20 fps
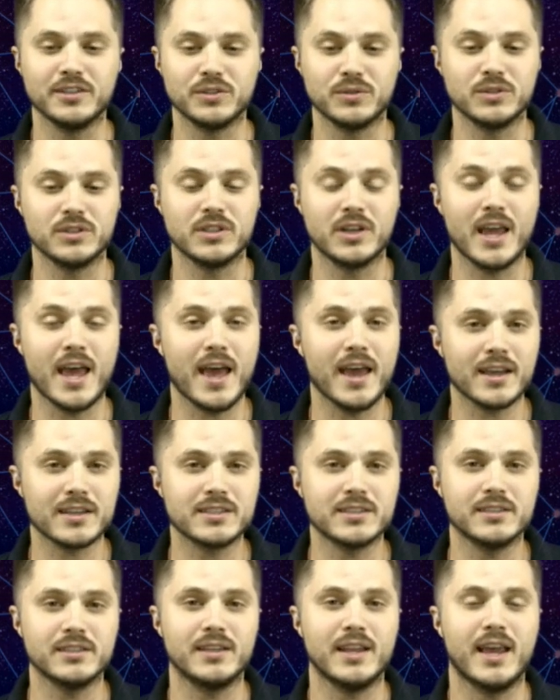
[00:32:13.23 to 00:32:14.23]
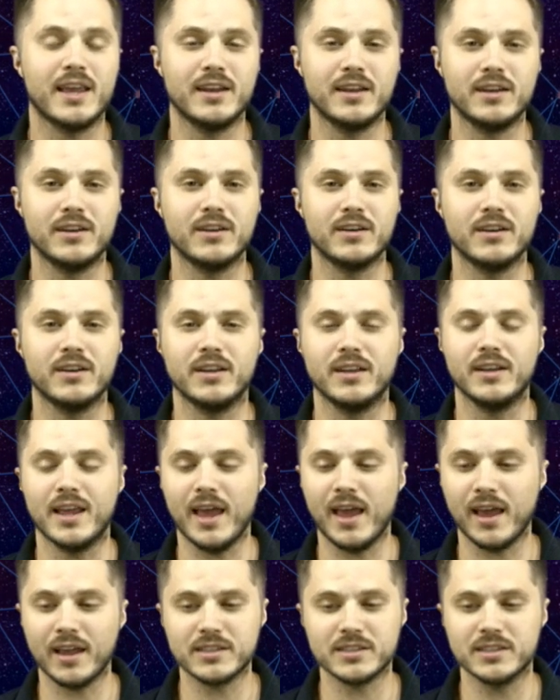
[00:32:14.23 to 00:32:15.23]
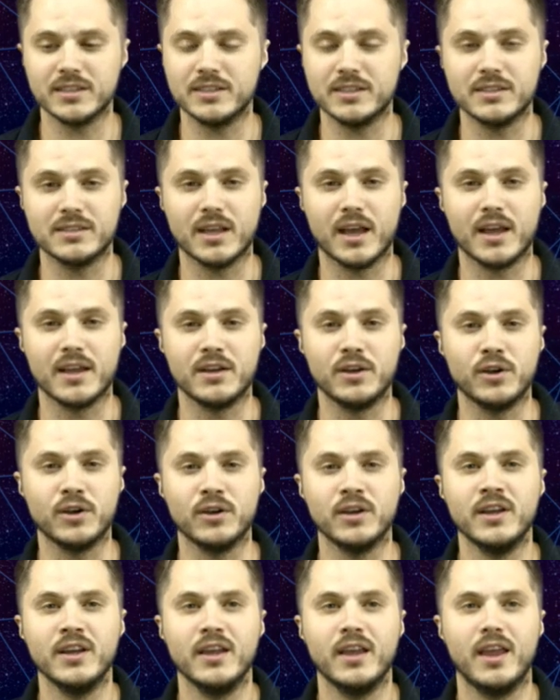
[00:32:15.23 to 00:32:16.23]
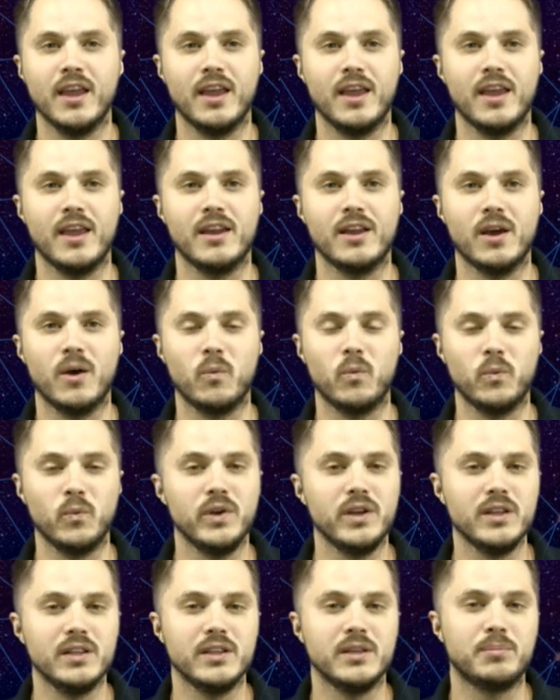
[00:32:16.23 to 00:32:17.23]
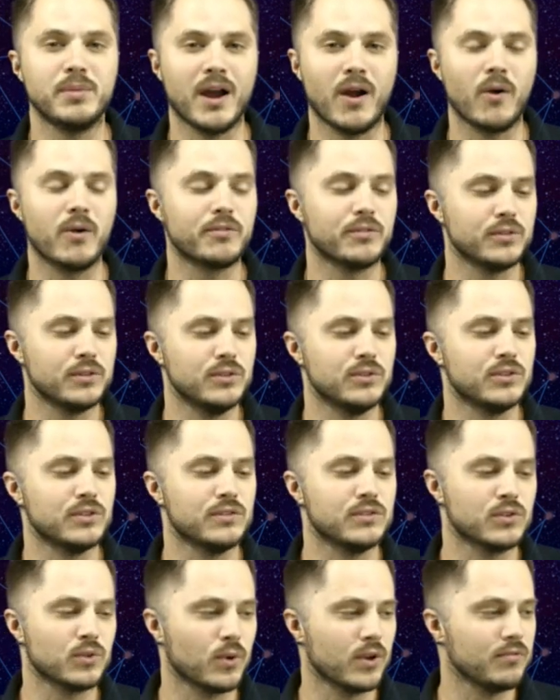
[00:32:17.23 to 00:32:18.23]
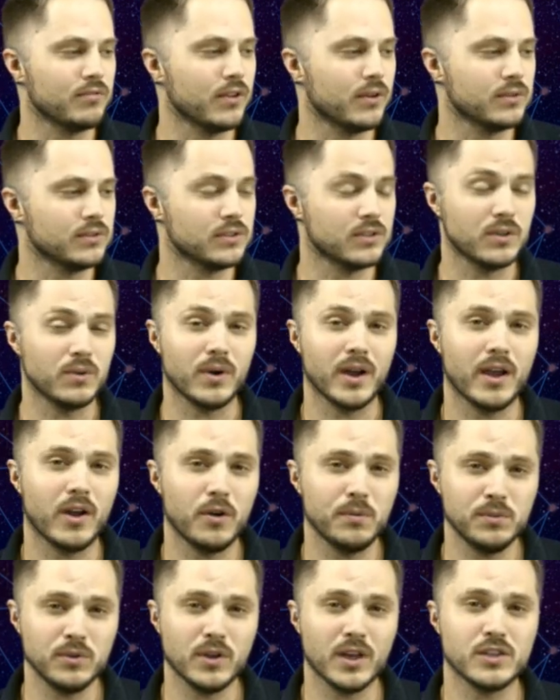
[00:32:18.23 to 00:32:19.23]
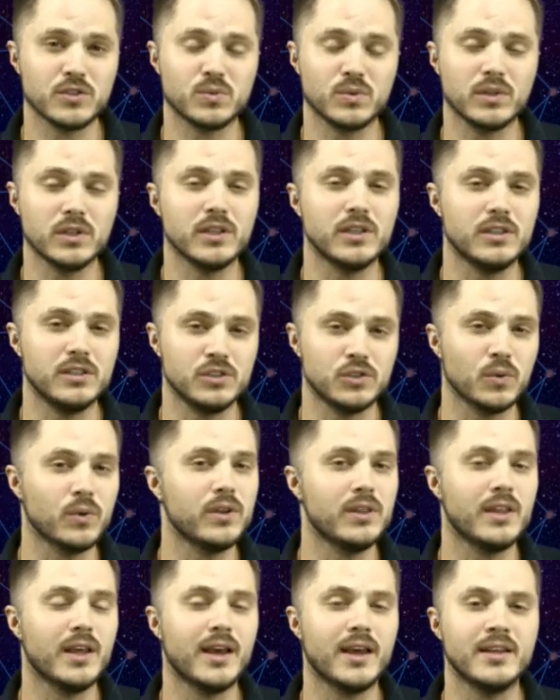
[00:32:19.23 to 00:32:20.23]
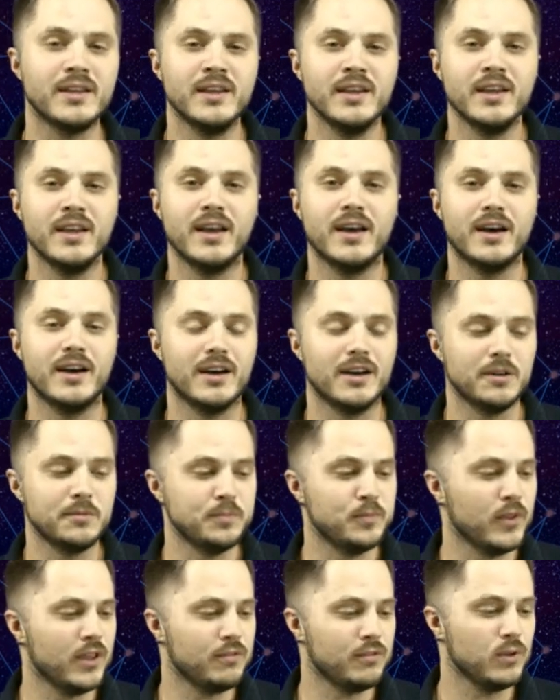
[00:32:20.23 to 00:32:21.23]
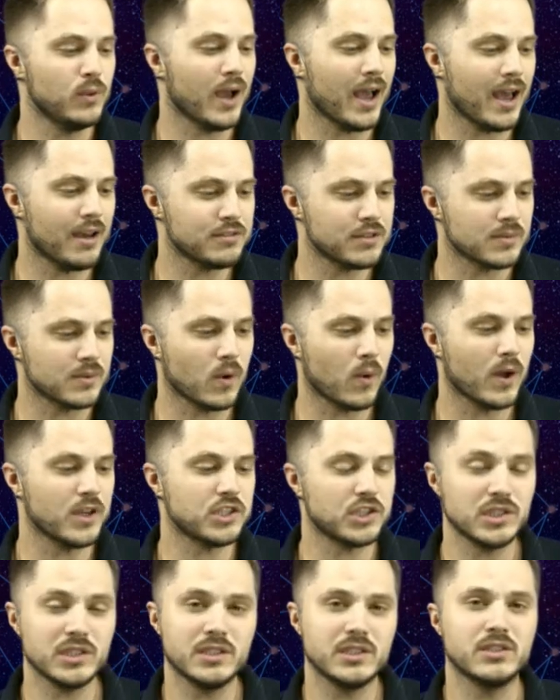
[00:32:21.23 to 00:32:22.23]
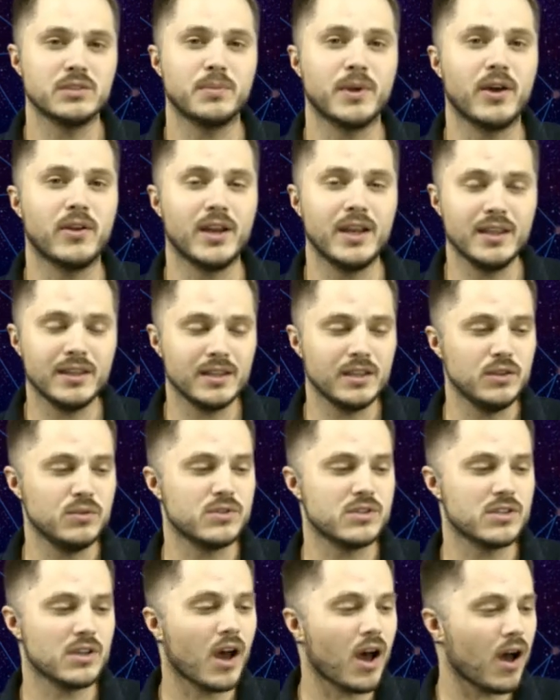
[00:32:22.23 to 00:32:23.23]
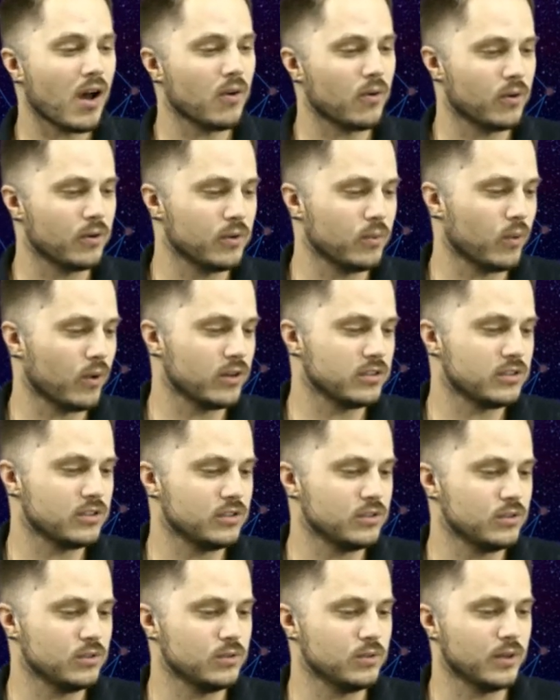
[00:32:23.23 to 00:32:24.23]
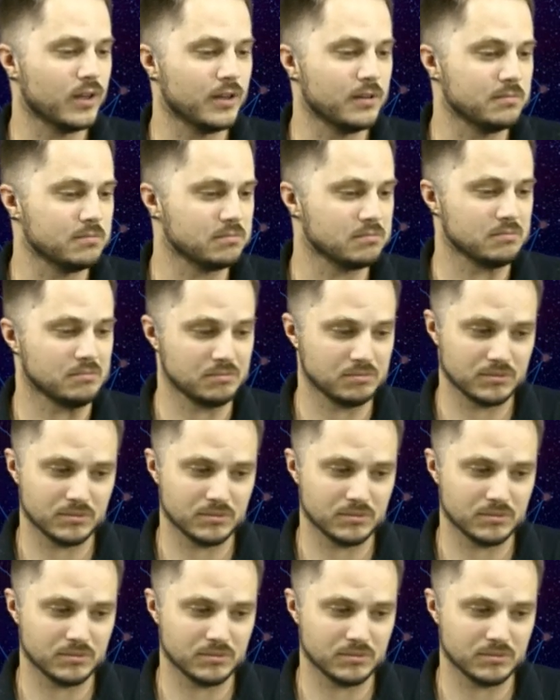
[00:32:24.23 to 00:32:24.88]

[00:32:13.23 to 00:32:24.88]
So he's an excellent editor, an excellent designer, and a really powerful user of ScreenFlow. So I hope you guys really enjoyed that. If you have some questions about anything you saw, or you want to